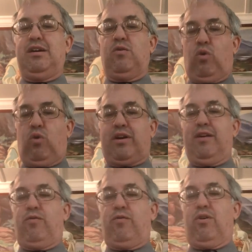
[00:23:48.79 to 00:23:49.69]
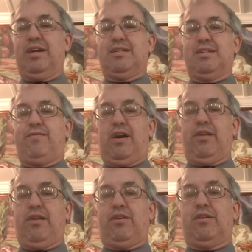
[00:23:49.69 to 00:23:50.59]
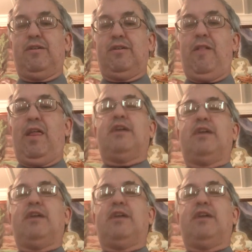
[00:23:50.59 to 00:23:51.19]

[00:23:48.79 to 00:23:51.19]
working for his father, as